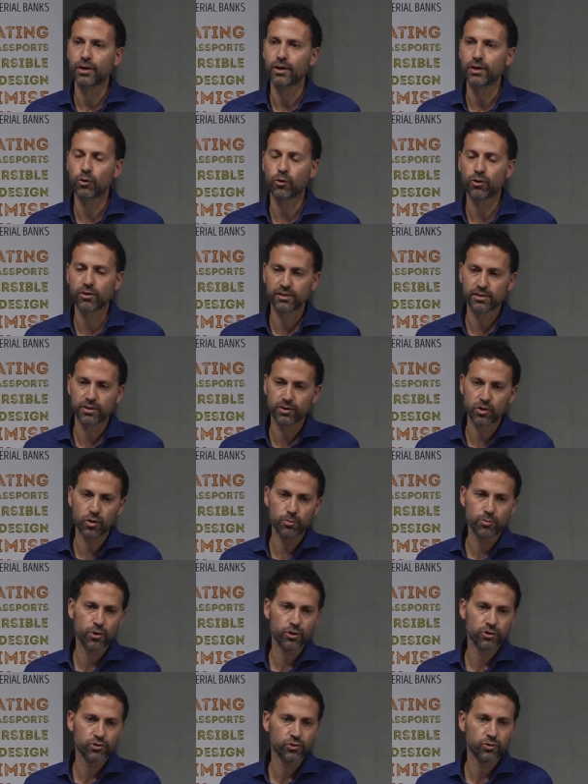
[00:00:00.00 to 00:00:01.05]
Uh, or it's a
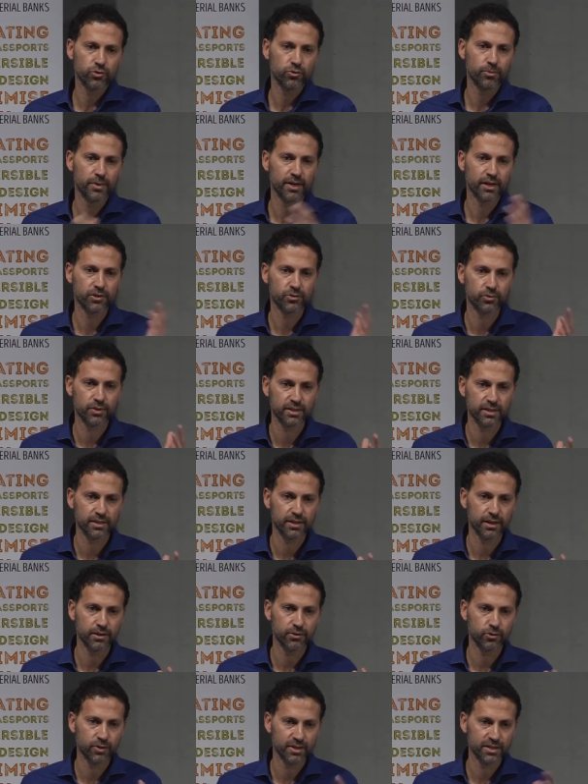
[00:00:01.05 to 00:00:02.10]
commercial, you make it
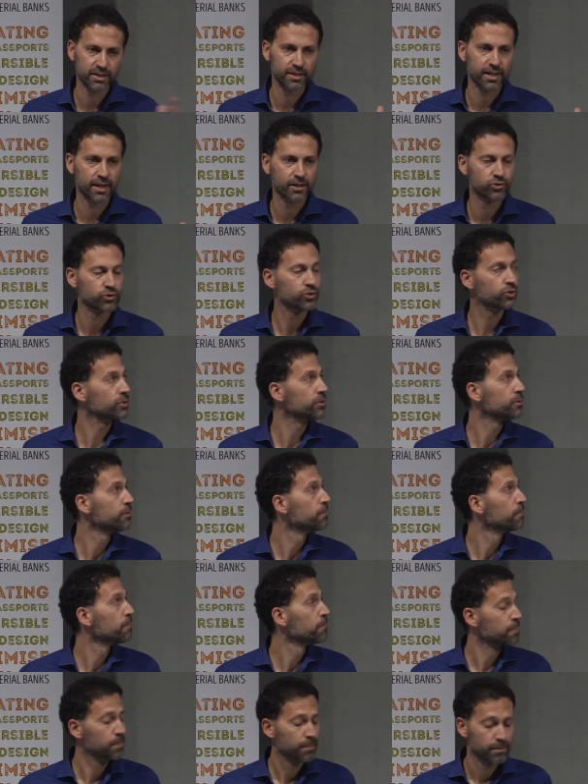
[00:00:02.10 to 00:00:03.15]
residen residential.
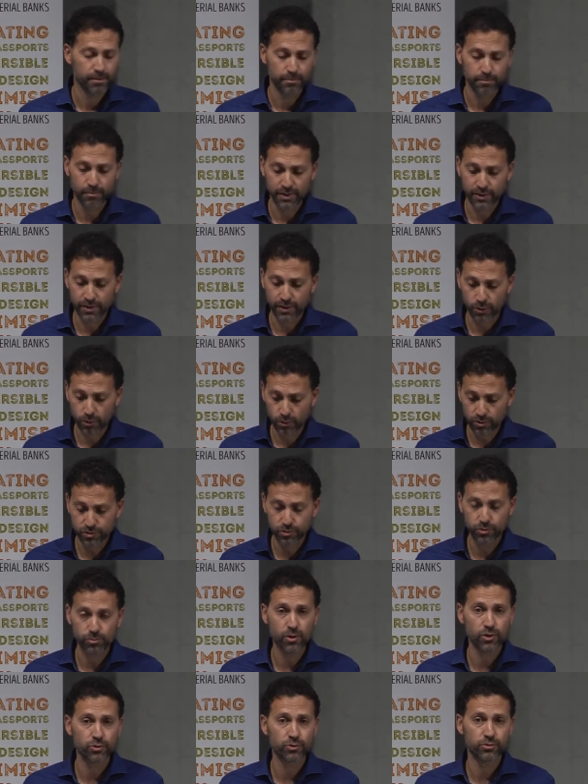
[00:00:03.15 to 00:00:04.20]
But there are also
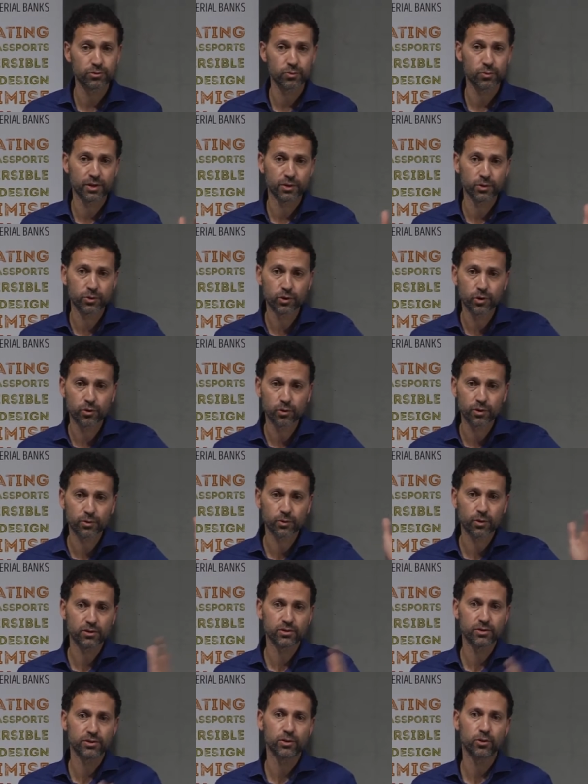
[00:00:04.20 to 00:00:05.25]
models where you go
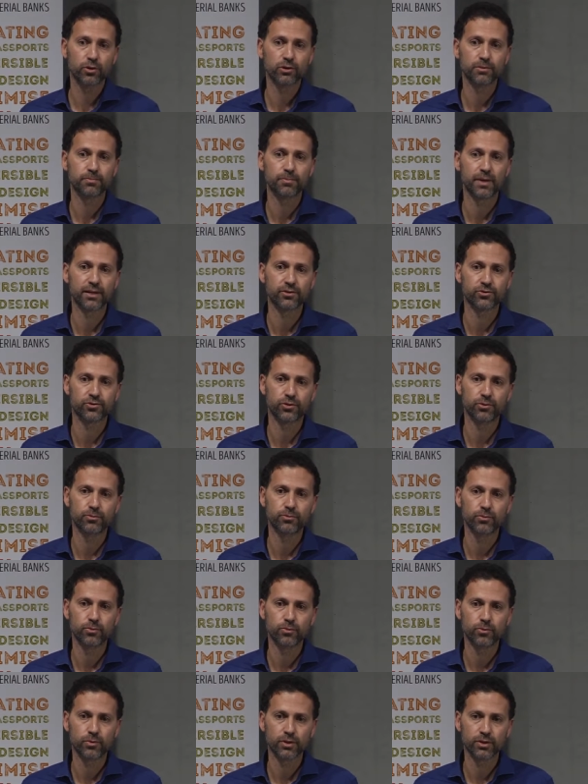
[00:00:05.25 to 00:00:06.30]
across the whole spectrum,
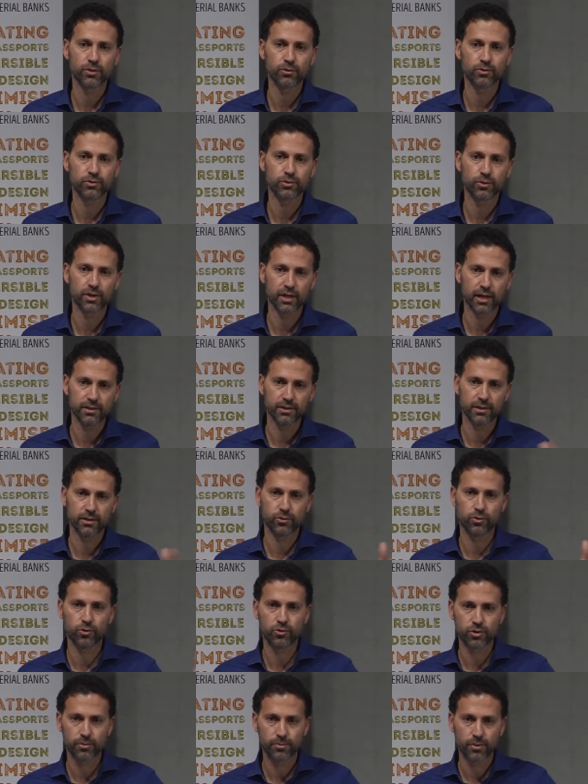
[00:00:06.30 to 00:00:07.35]
what also Katia
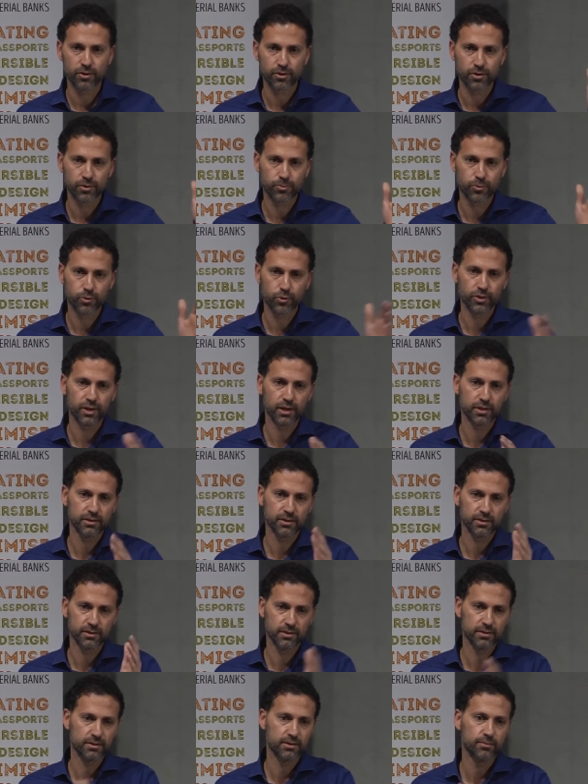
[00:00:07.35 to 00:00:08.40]
talked about, the products, the
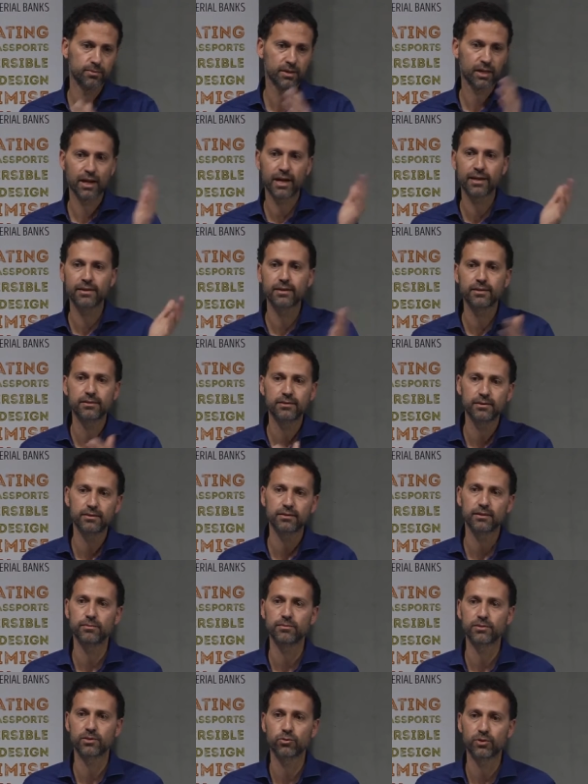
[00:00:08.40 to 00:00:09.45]
system, the lighting
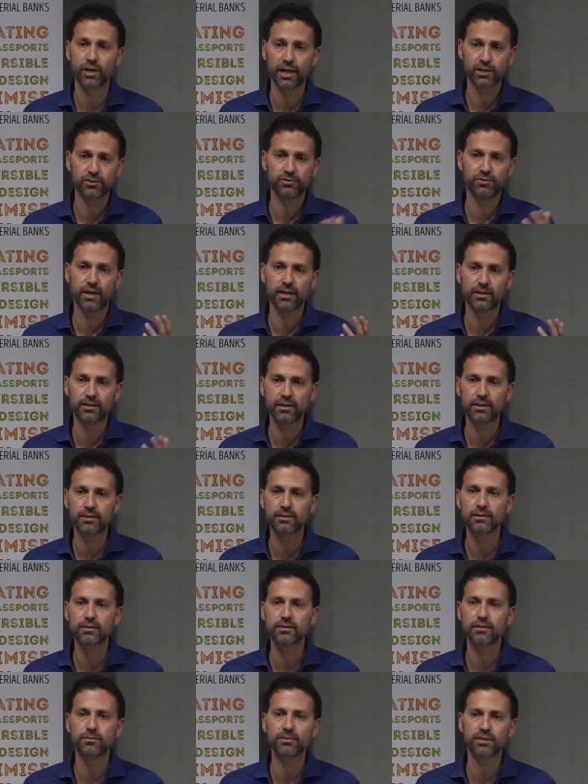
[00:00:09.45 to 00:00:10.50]
systems, or H V A C
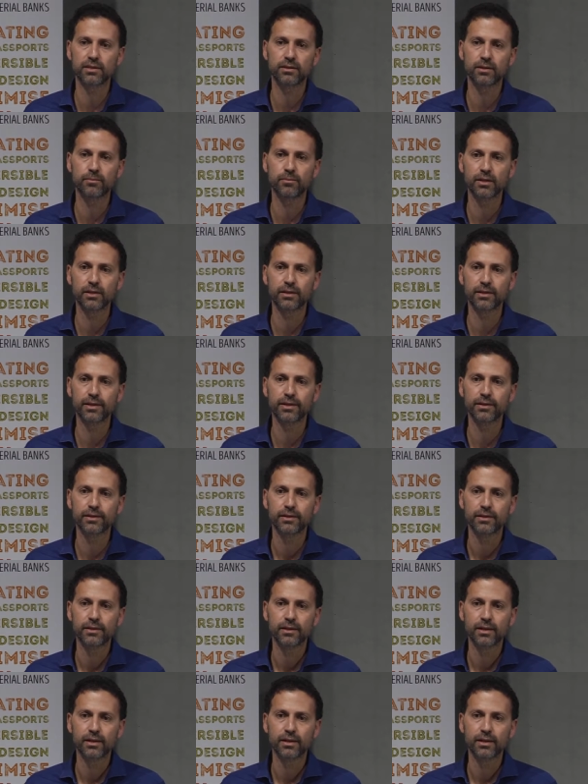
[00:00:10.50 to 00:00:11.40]
systems in the building,